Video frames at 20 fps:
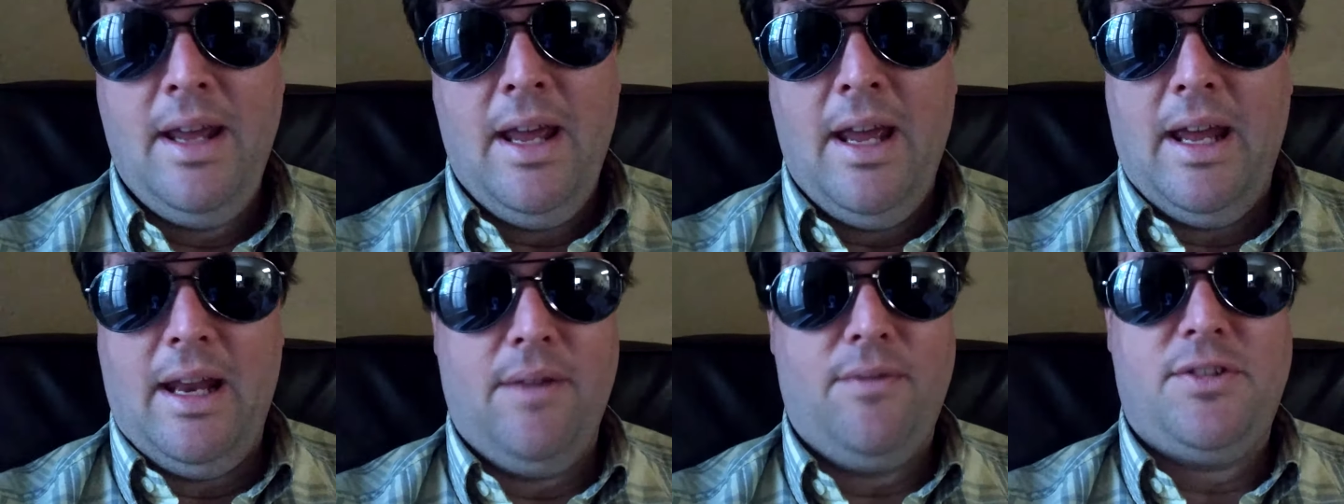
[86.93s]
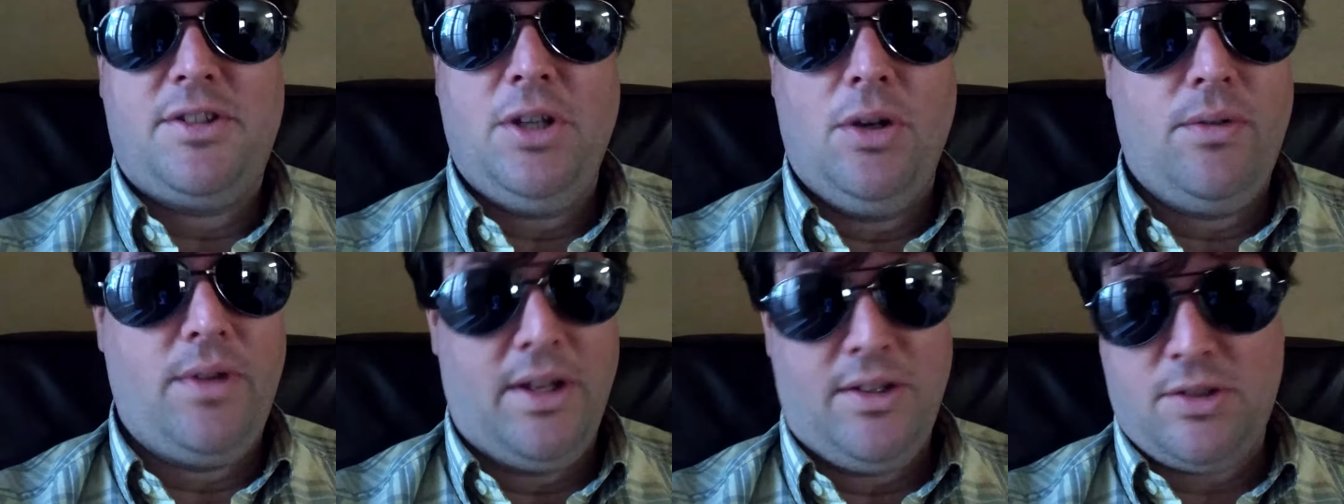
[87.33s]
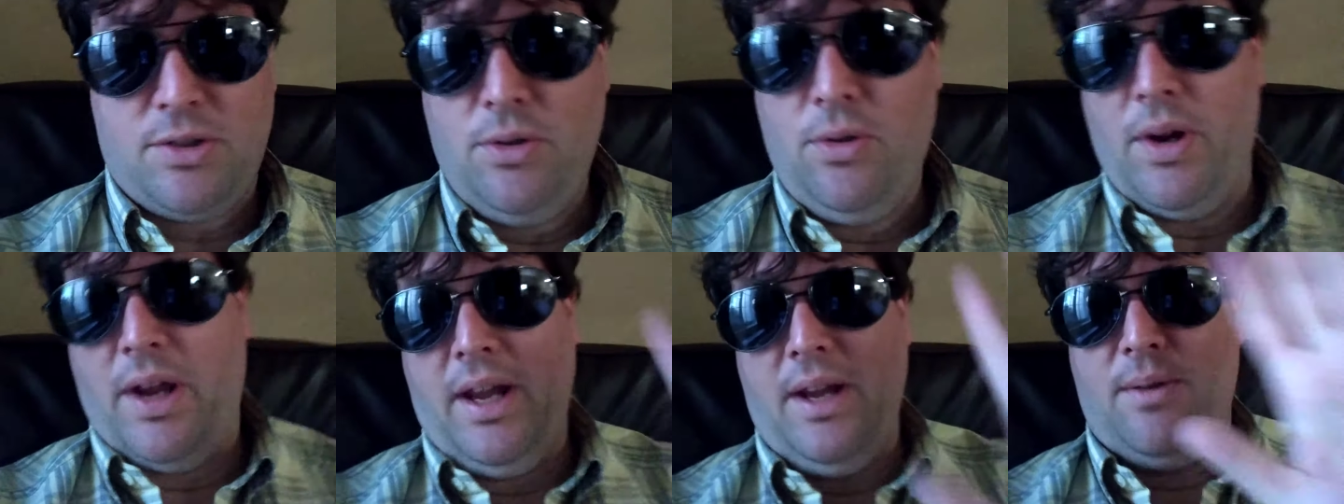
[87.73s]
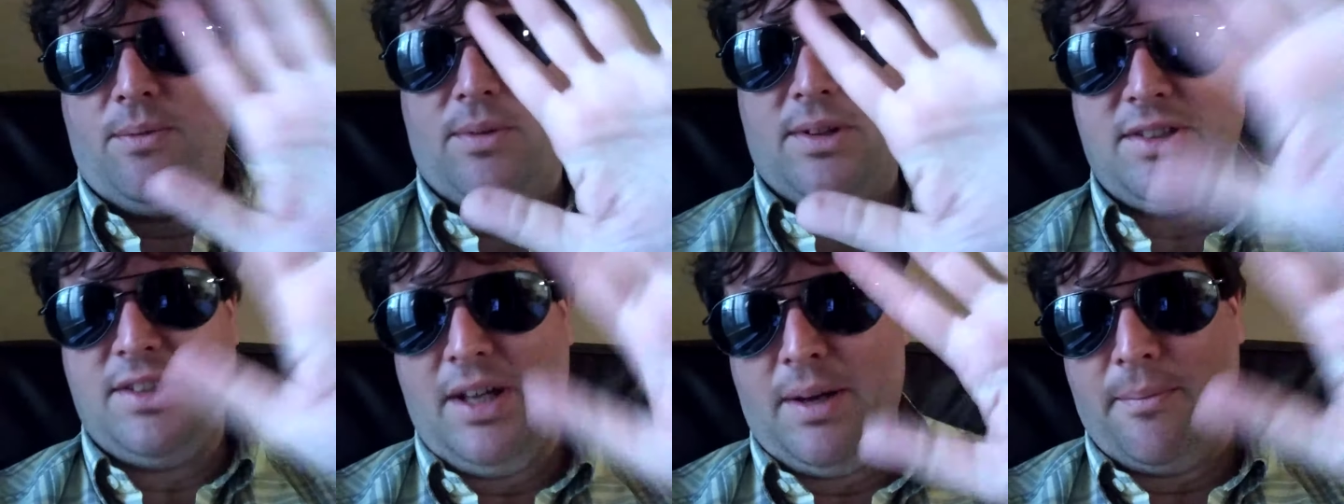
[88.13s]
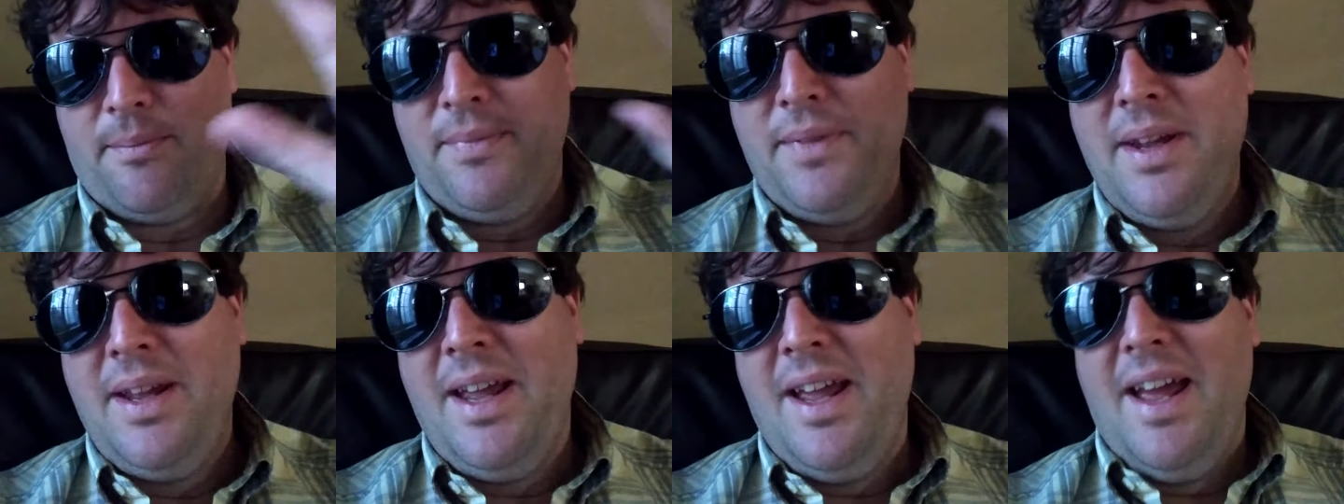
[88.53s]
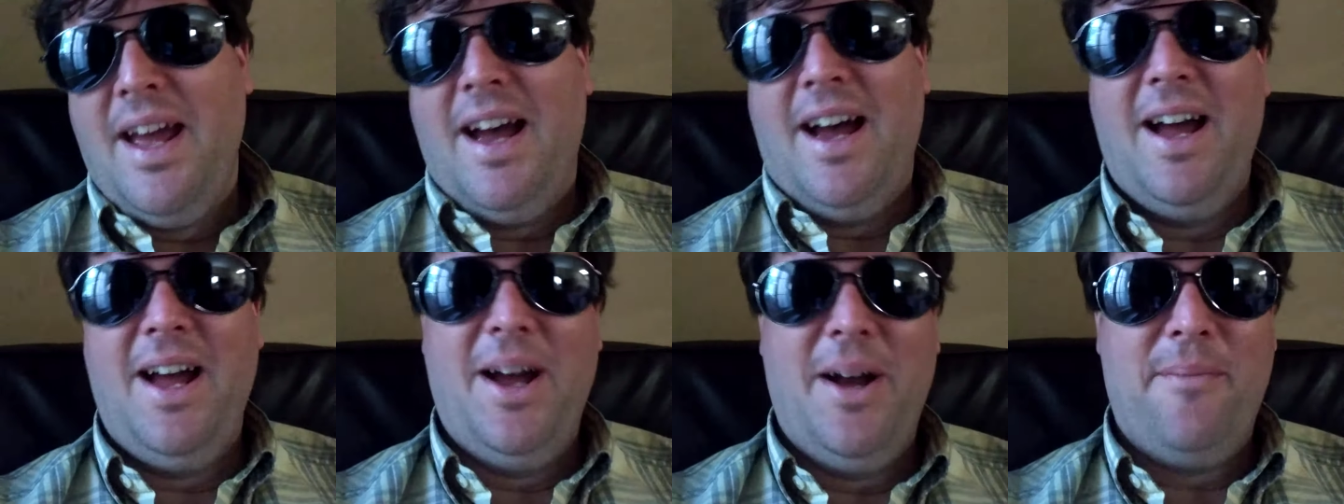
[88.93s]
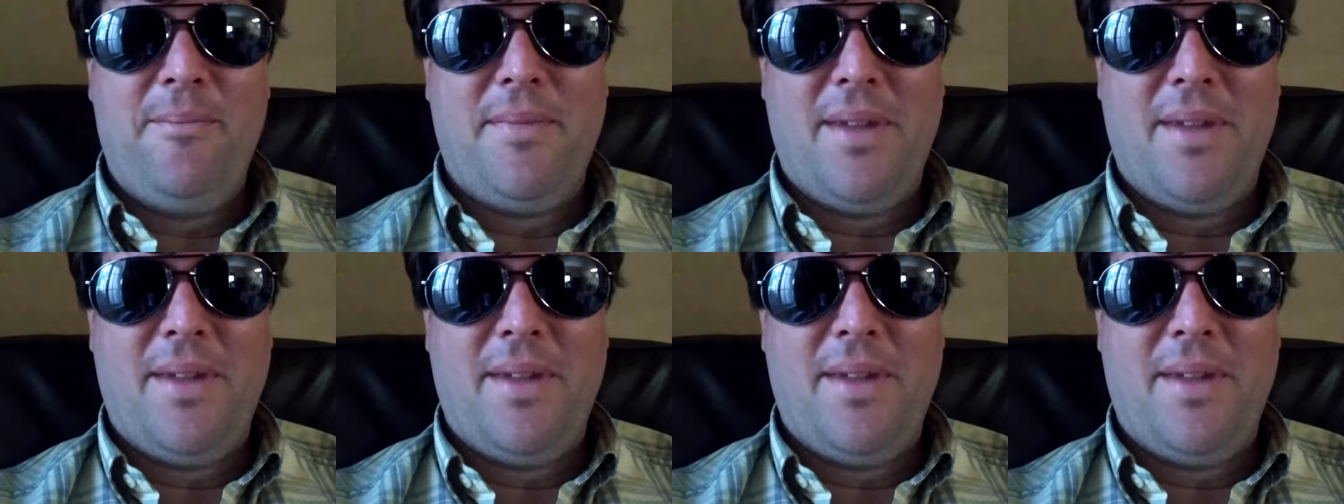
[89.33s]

and if so, that's cool. Hey, what's up? Um,